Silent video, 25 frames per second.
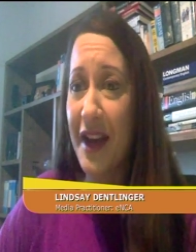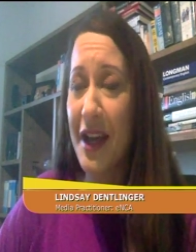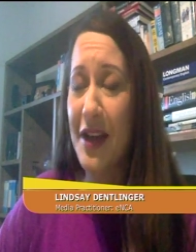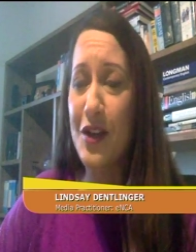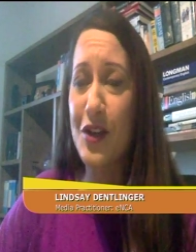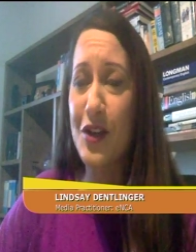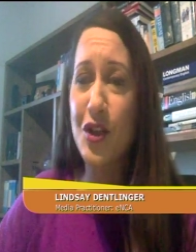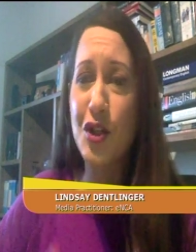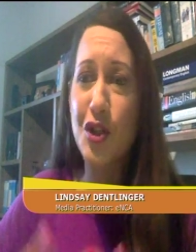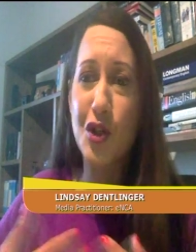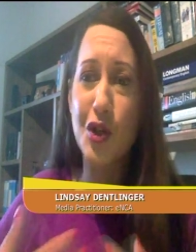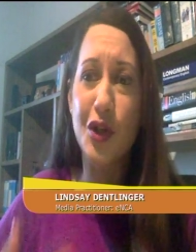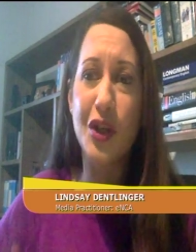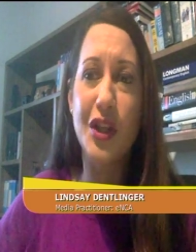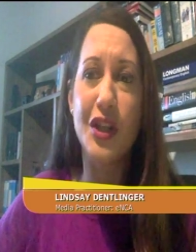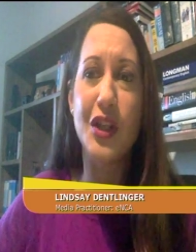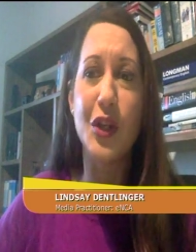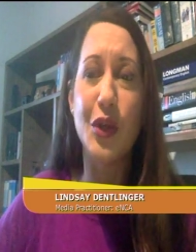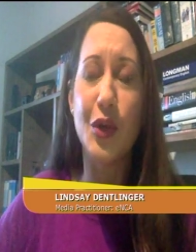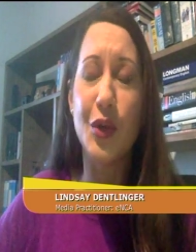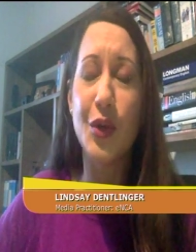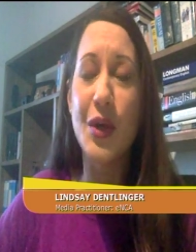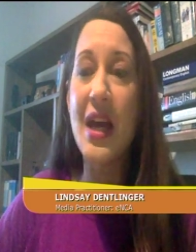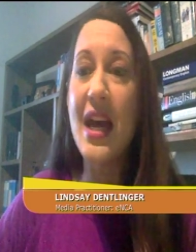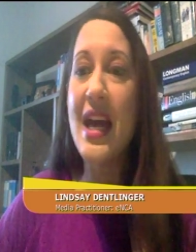I can assure
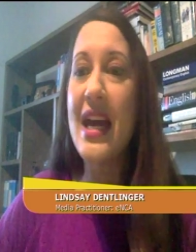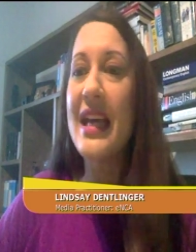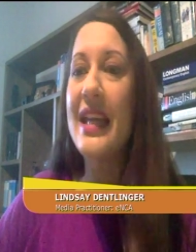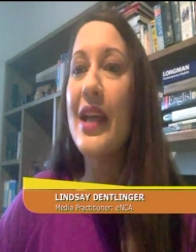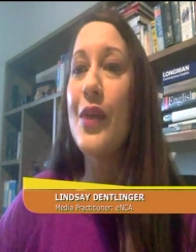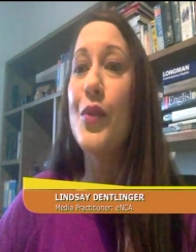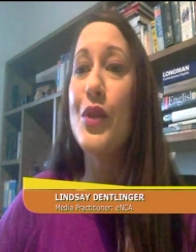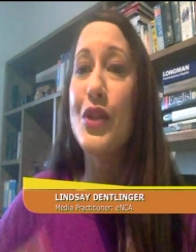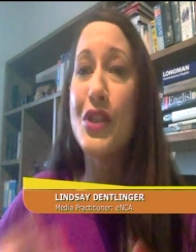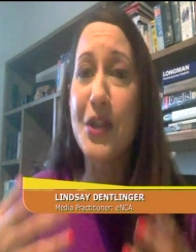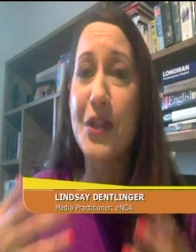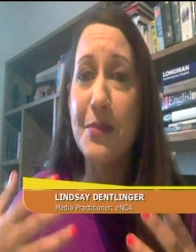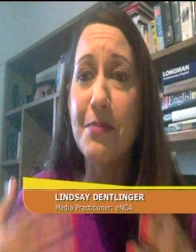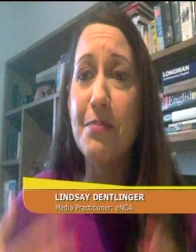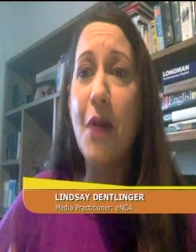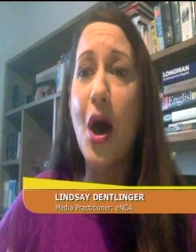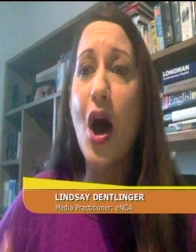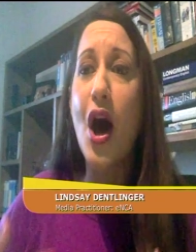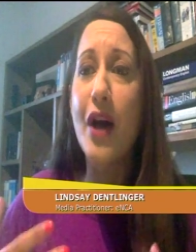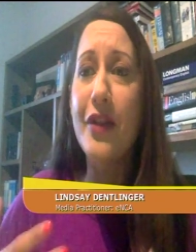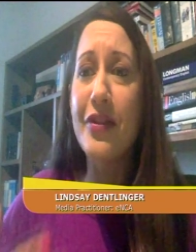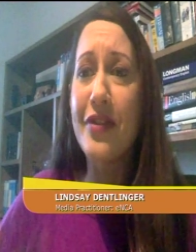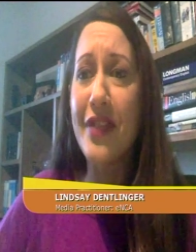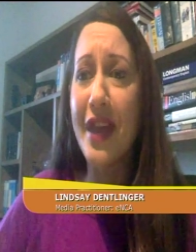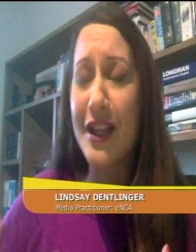you he would
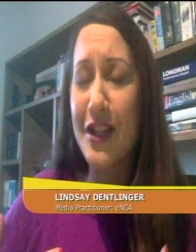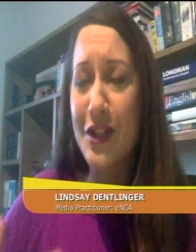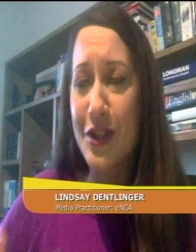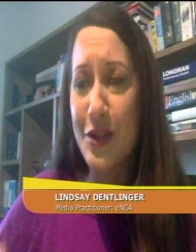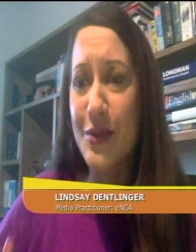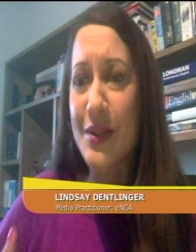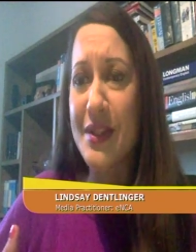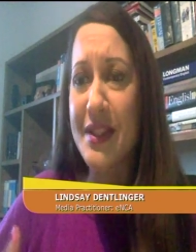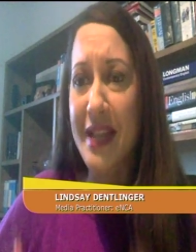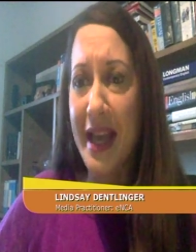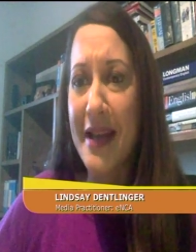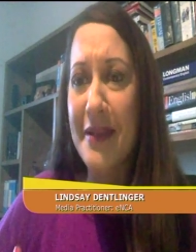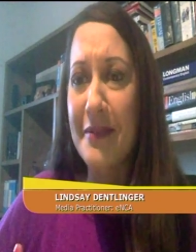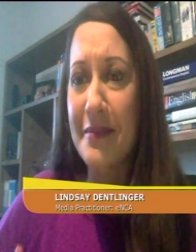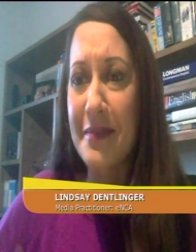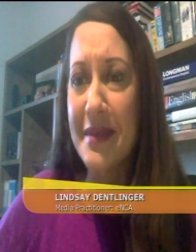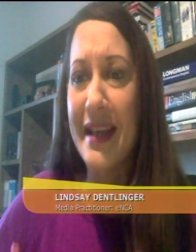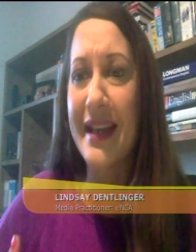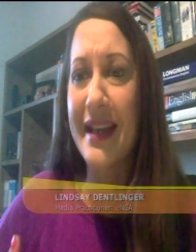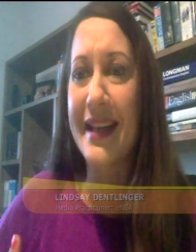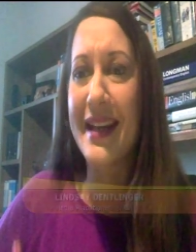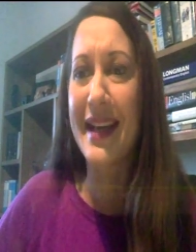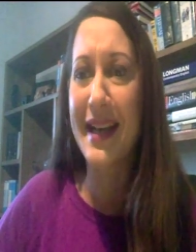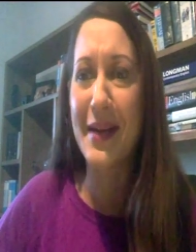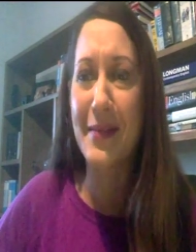demand that you send
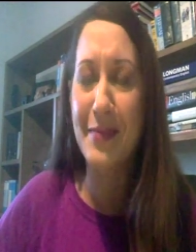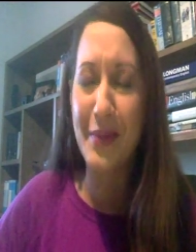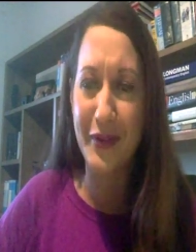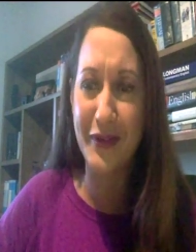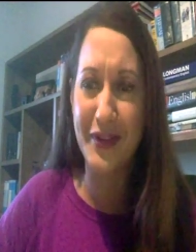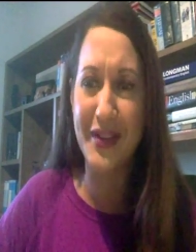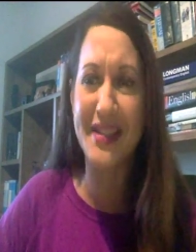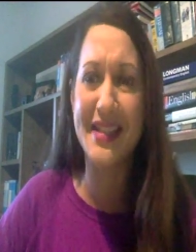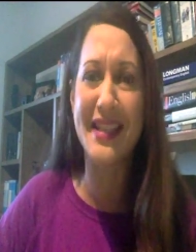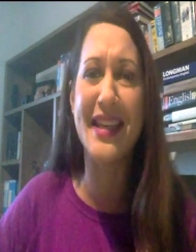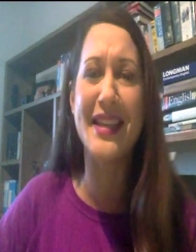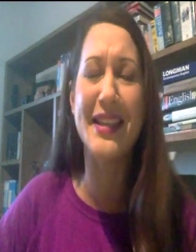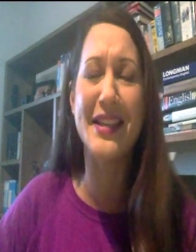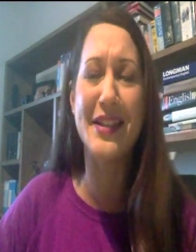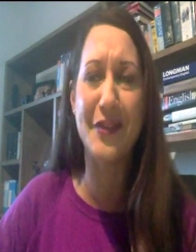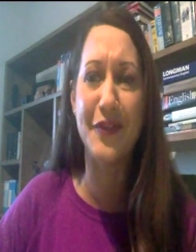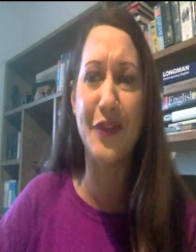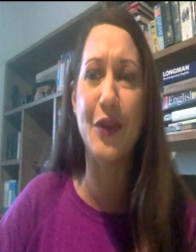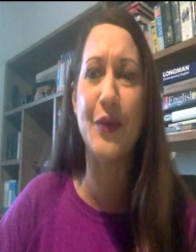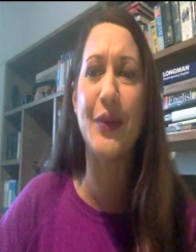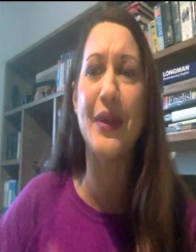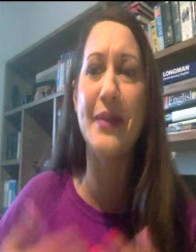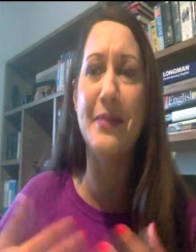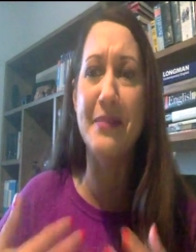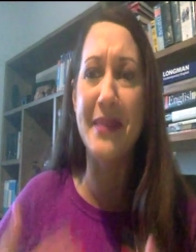me a clip of this
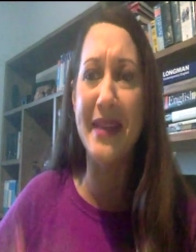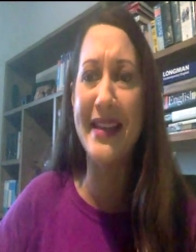interview